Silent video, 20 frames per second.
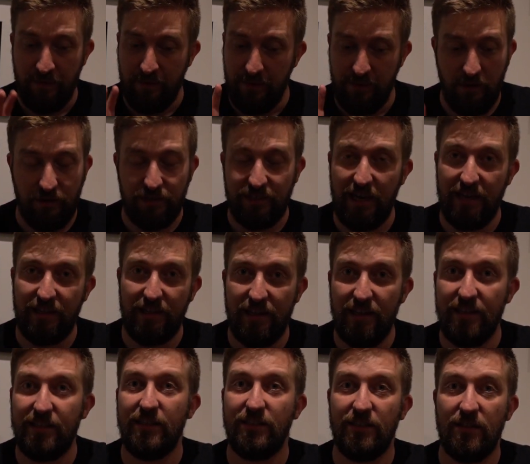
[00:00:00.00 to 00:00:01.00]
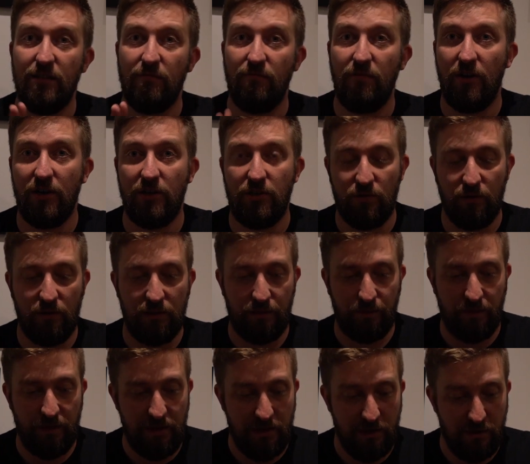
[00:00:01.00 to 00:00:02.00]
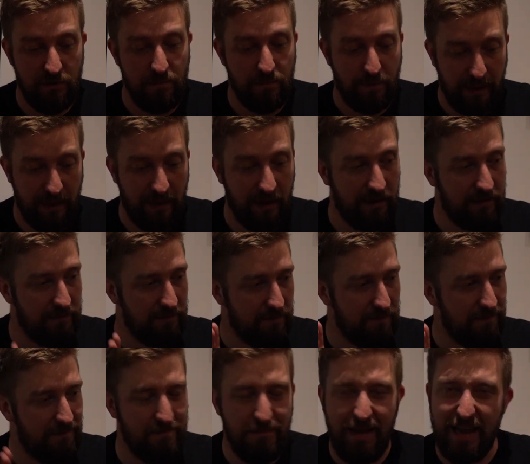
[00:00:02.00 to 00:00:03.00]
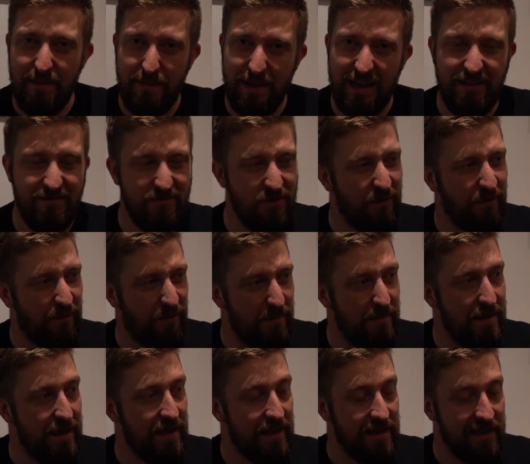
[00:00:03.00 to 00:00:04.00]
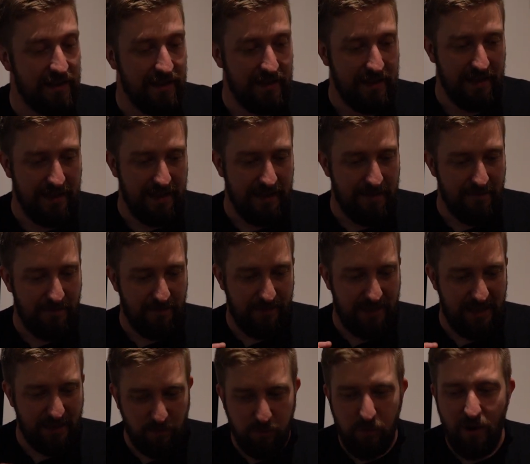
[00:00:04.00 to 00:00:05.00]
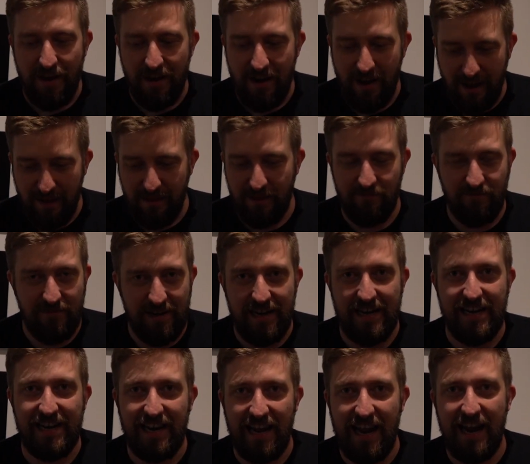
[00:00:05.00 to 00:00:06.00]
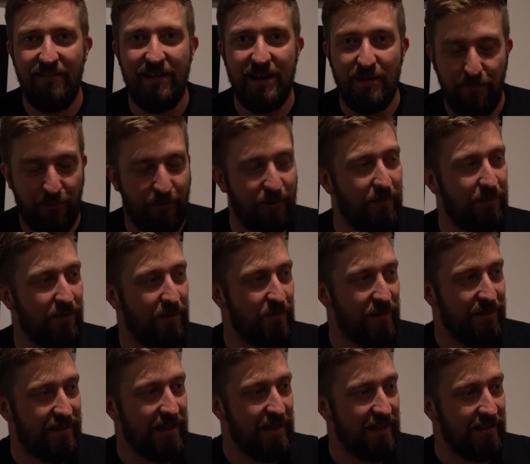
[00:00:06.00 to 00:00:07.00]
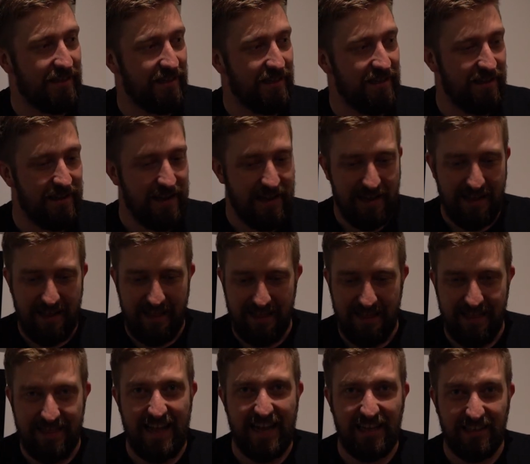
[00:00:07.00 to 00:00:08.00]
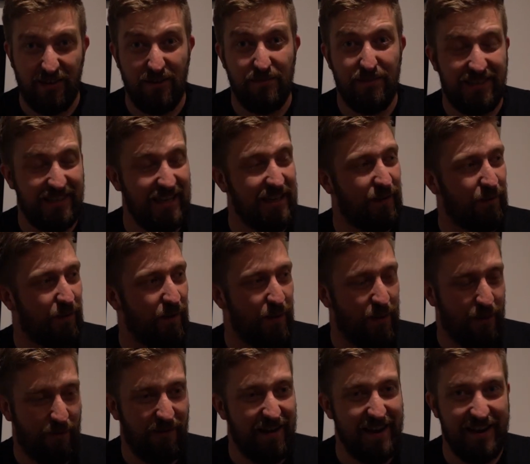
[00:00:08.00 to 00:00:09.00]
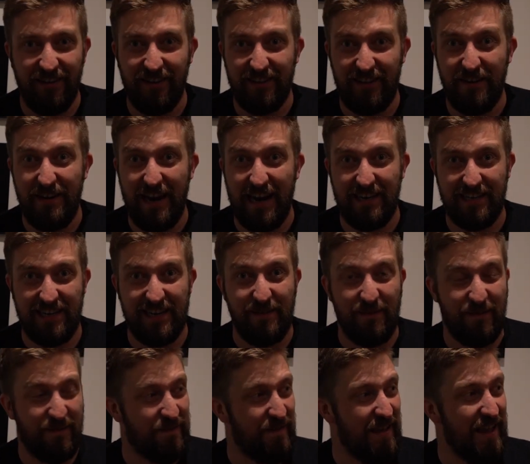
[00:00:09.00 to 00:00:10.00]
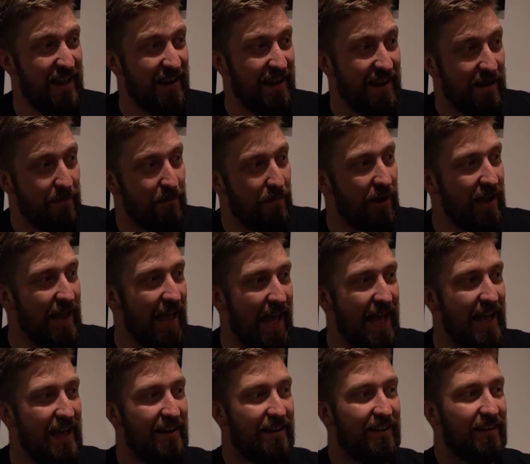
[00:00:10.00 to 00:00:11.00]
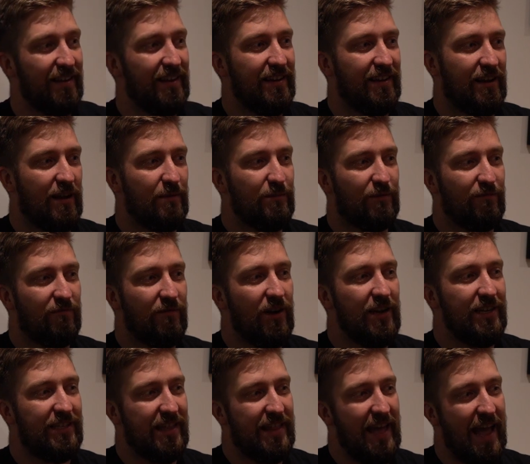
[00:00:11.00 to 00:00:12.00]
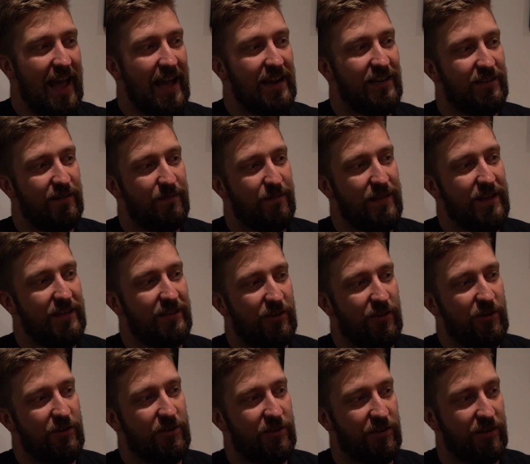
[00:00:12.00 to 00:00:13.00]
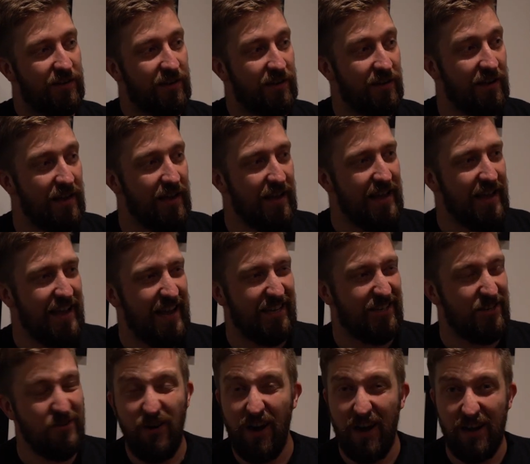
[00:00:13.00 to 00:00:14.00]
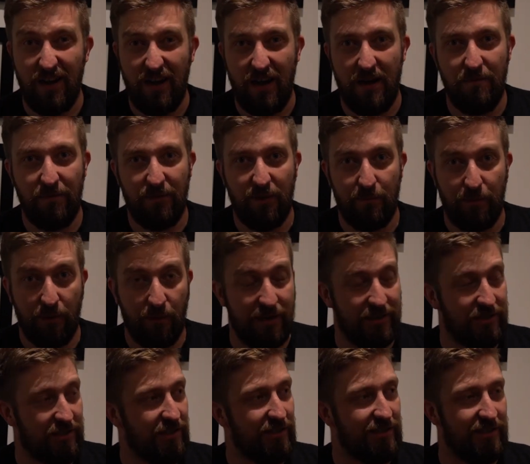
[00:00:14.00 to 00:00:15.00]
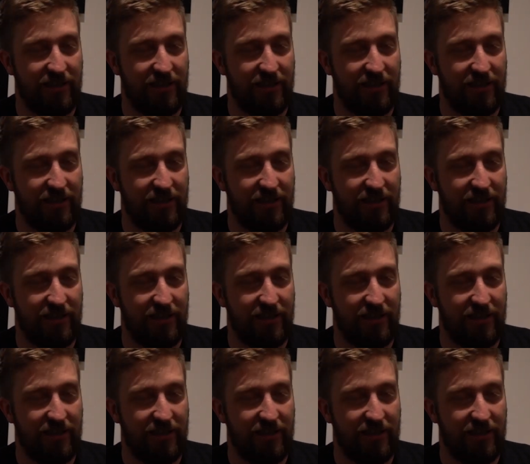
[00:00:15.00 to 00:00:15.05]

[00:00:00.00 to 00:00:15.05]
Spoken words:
Not saying that this isn't the right choice for you, but maybe not for me. There's one other really glaring problem with this, and that's I'm 6'3" and I don't actually fit in it. My head comes right to the edge of this cushion, and it's not uncomfortable, it's just